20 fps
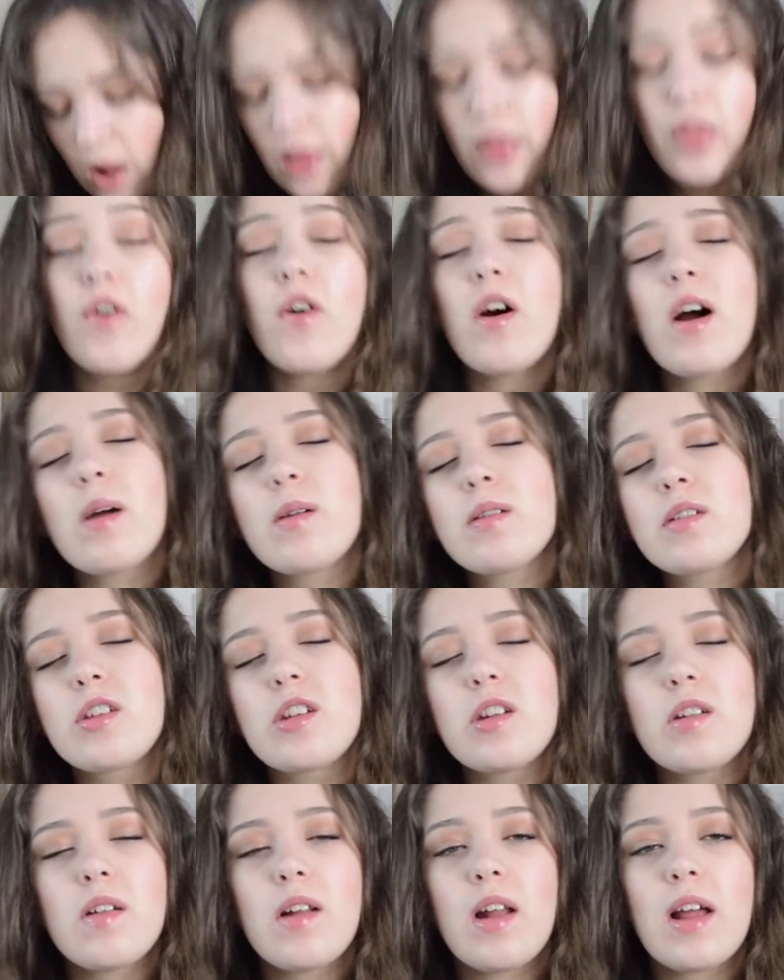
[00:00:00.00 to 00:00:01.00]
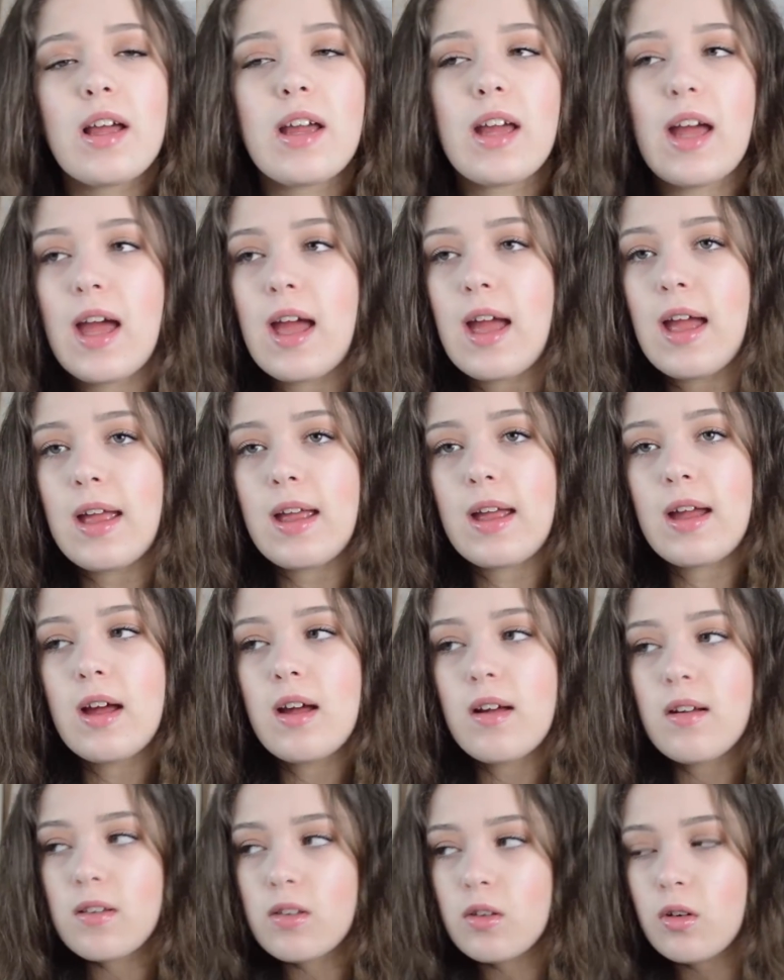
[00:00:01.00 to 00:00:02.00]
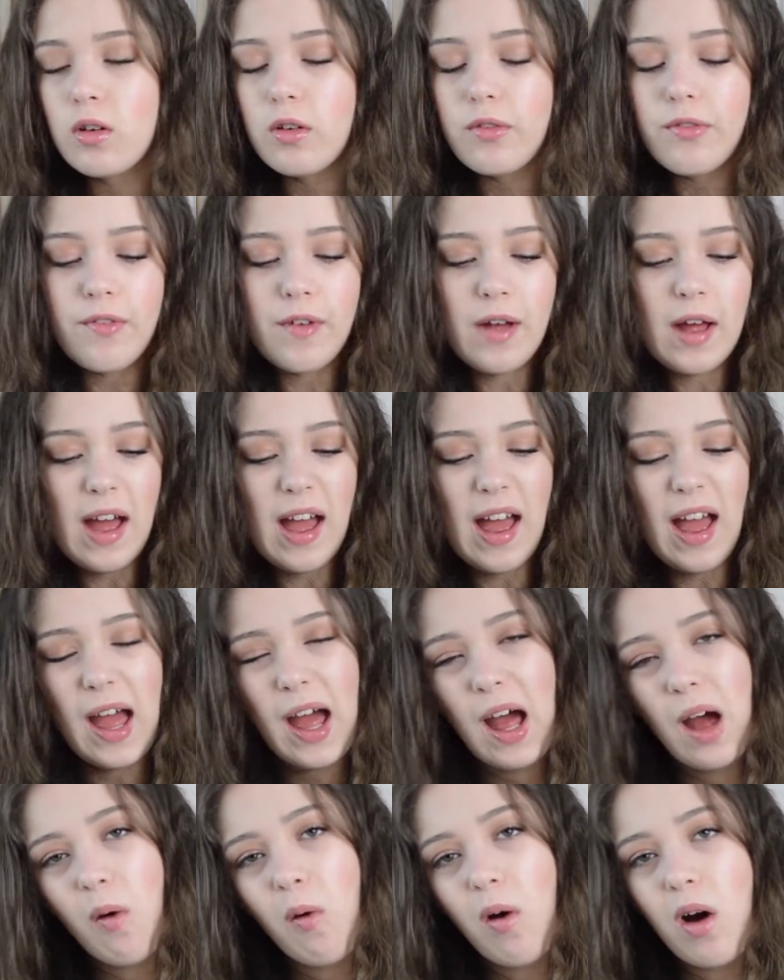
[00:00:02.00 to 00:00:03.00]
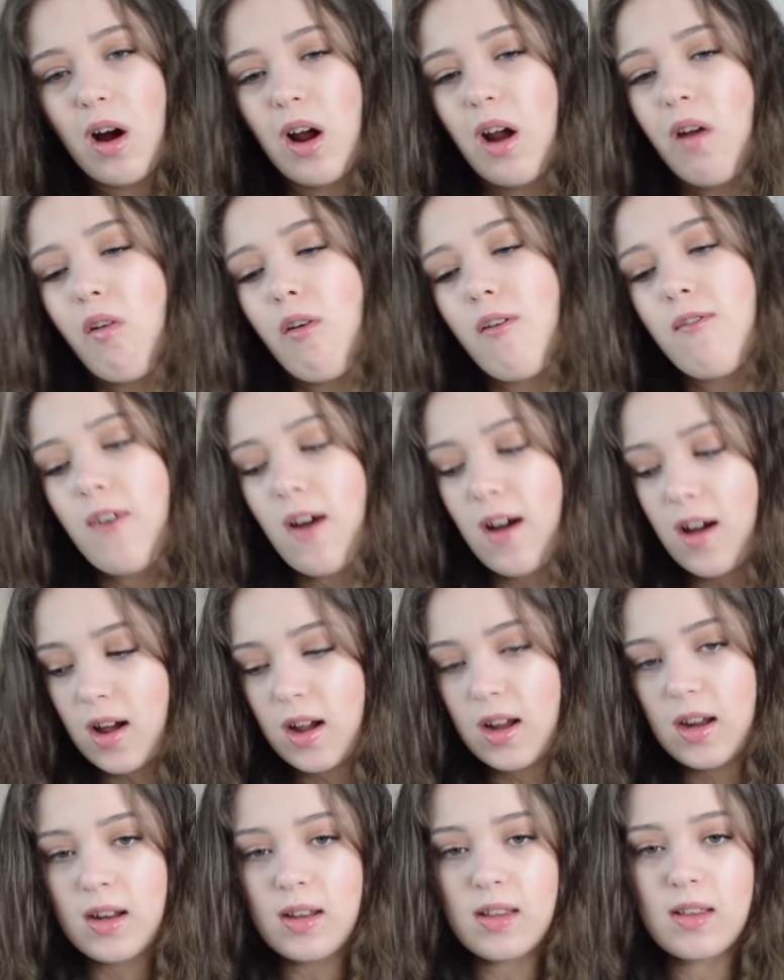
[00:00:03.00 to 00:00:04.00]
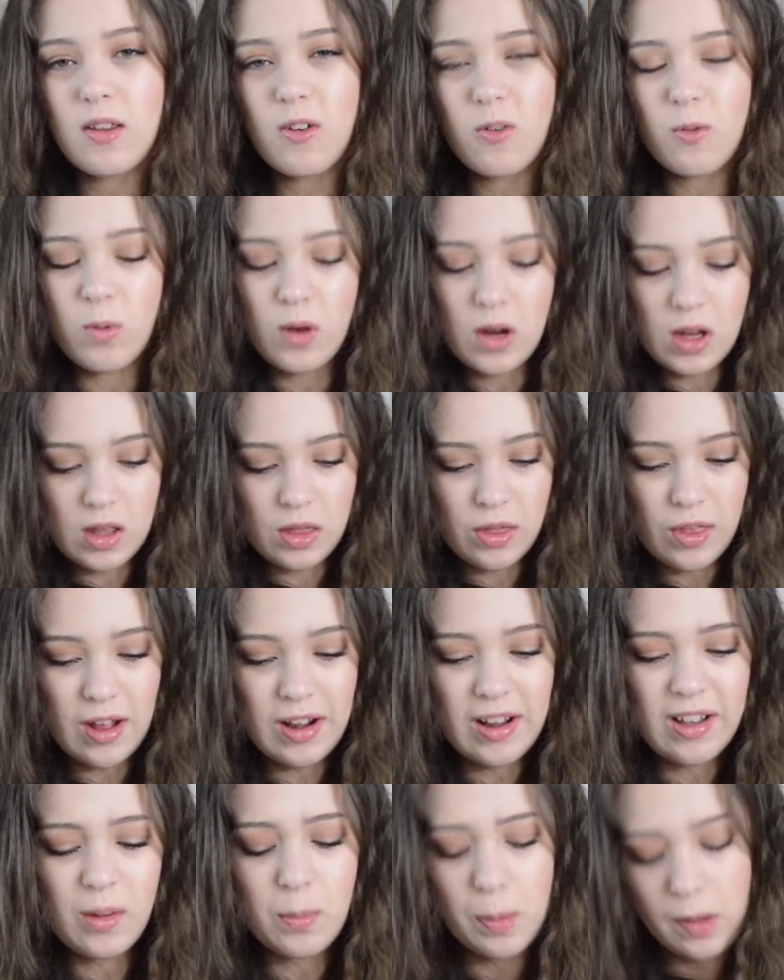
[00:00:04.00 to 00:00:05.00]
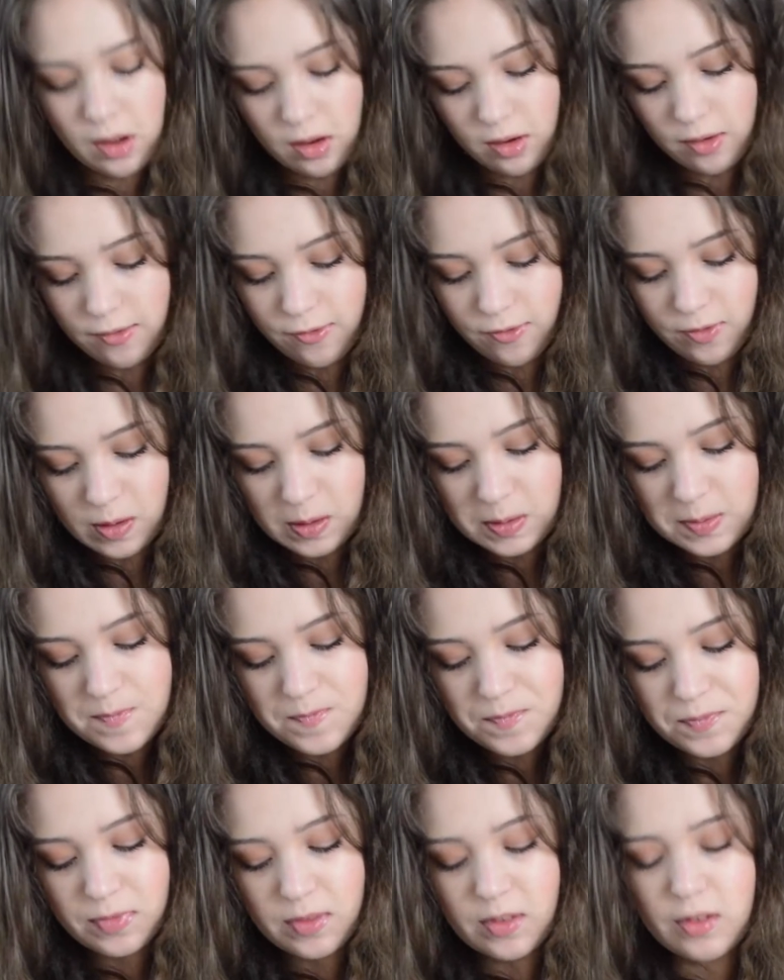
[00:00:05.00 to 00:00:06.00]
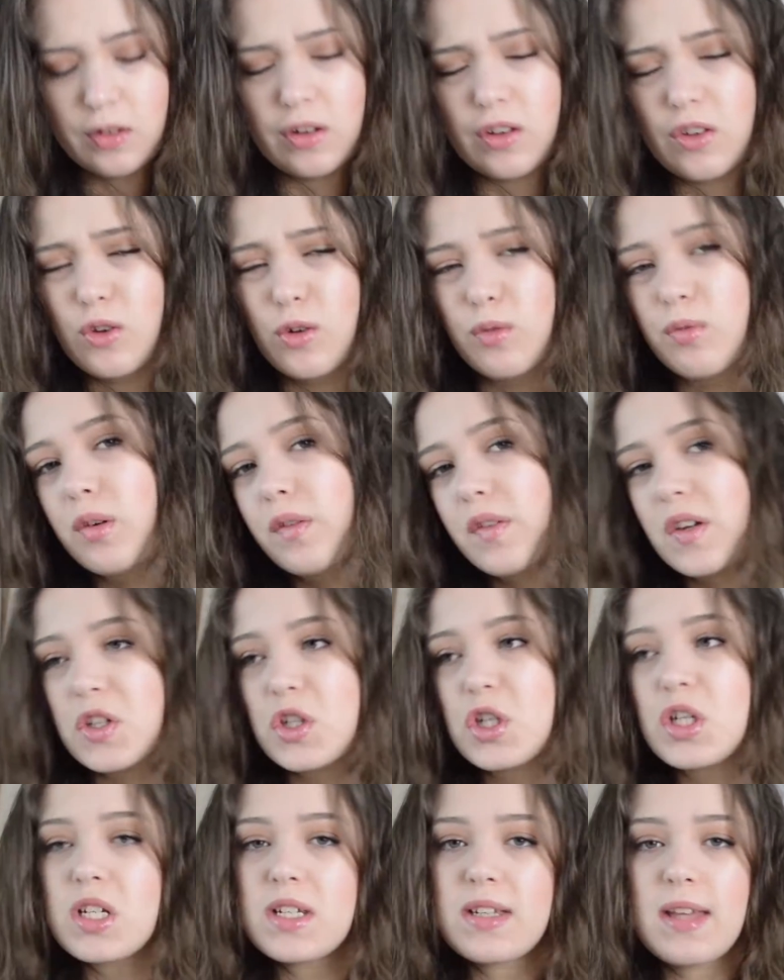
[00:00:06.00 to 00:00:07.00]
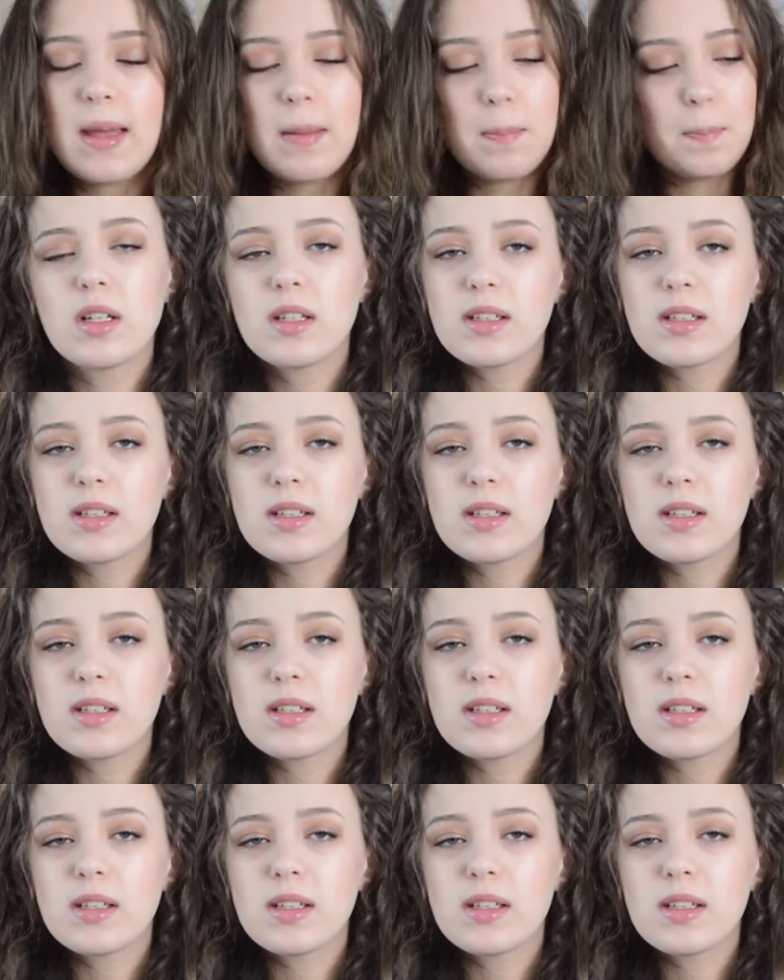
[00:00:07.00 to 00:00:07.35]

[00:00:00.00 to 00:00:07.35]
I thought I would do like a sort of how I revise with a little bit of sort of revision tip.